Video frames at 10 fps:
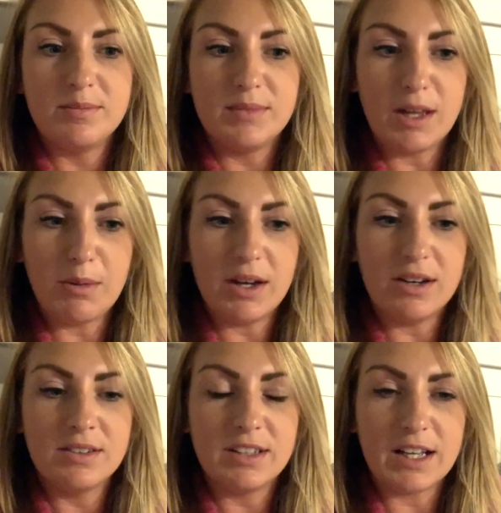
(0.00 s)
there we
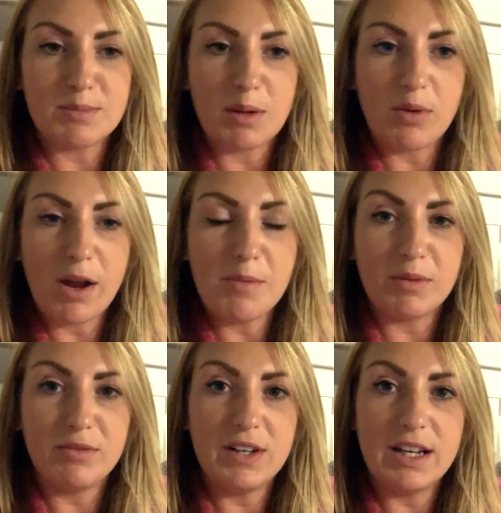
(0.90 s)
are, that's my prep.
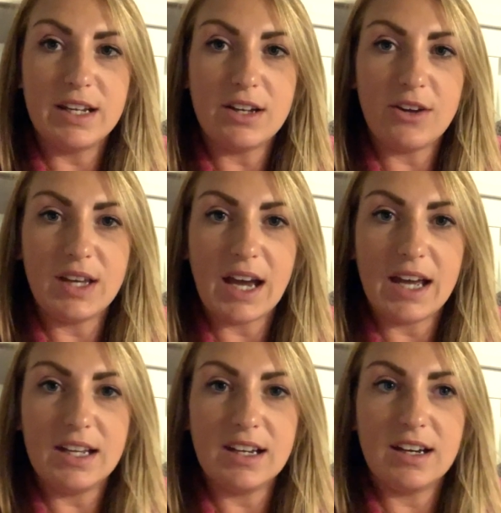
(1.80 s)
I'm feeling
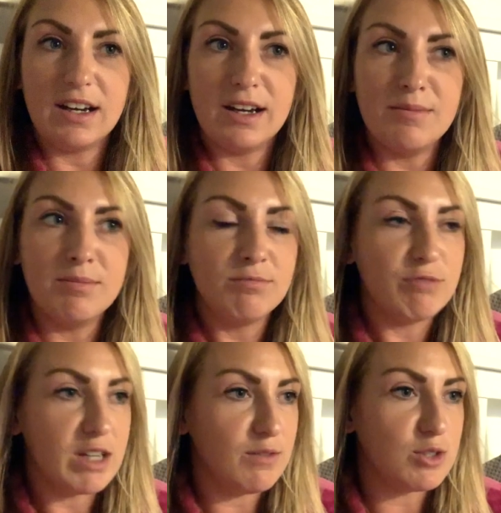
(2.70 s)
okay,
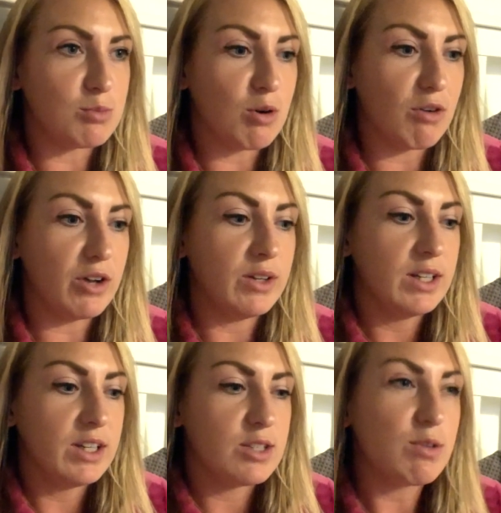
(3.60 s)
ready for tomorrow.
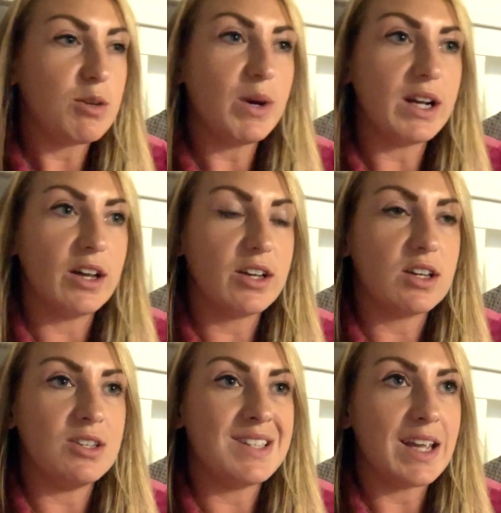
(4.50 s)
It's really weird, like
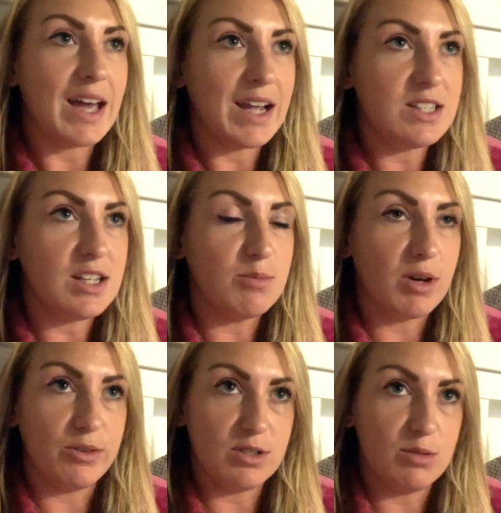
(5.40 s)
you say 18
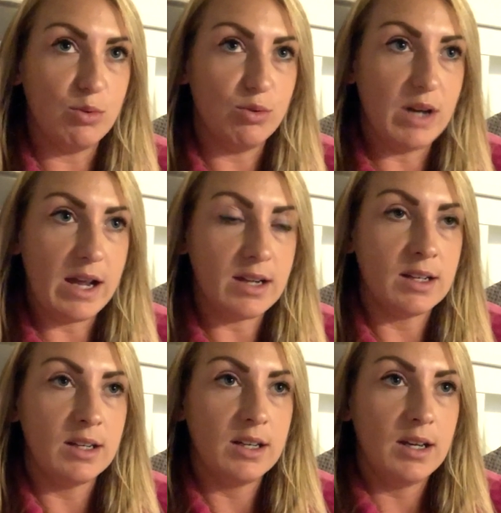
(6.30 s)
miles in the morning,
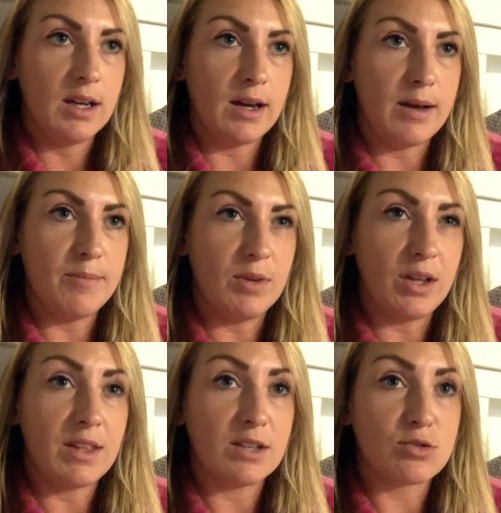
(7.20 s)

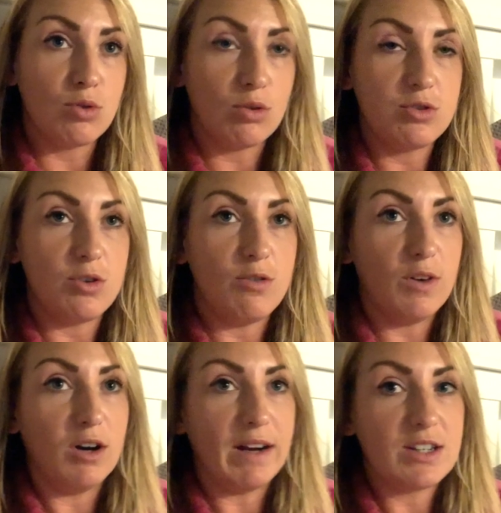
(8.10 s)
like that's not too
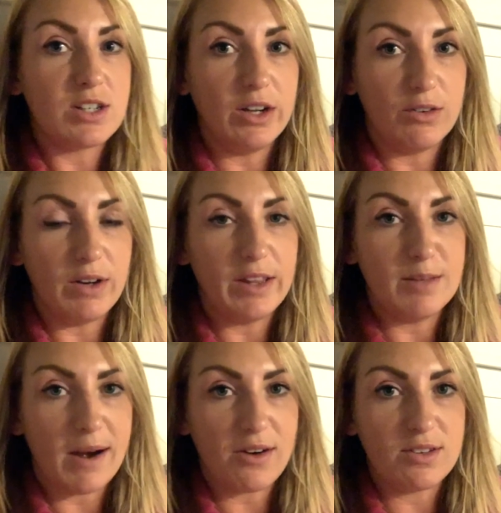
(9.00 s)
far actually off like the
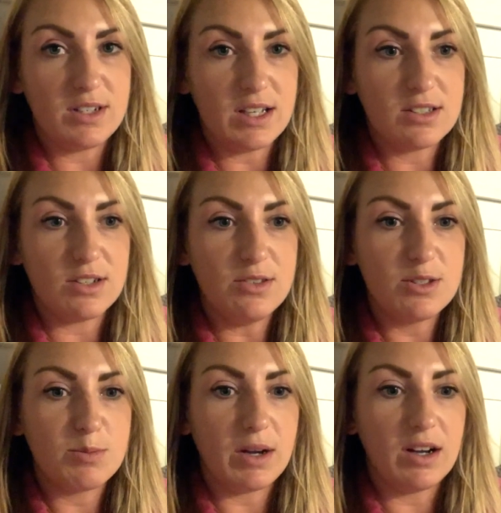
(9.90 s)
marathon
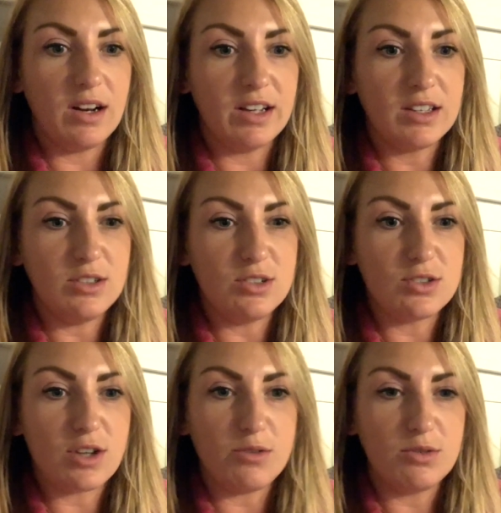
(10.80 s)
distance, but like you
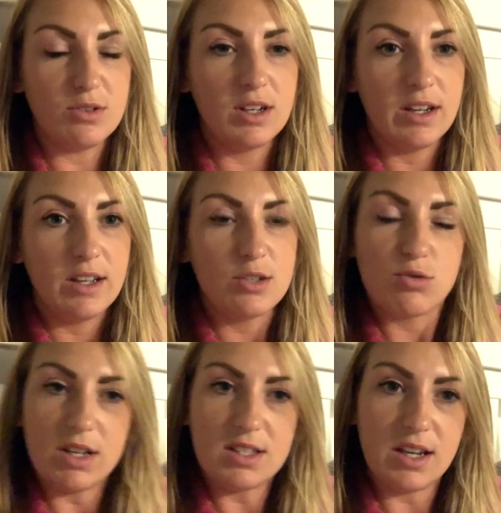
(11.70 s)
just don't
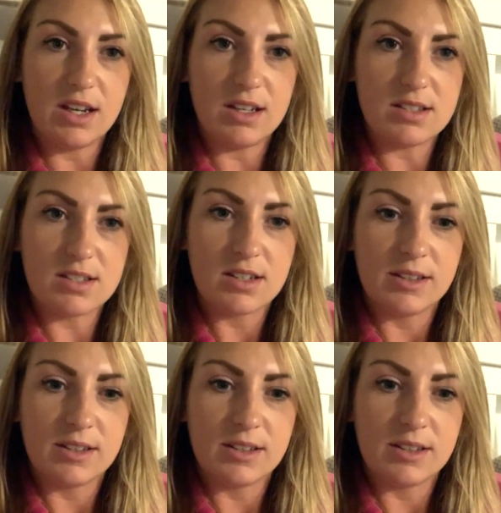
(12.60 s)
treat it as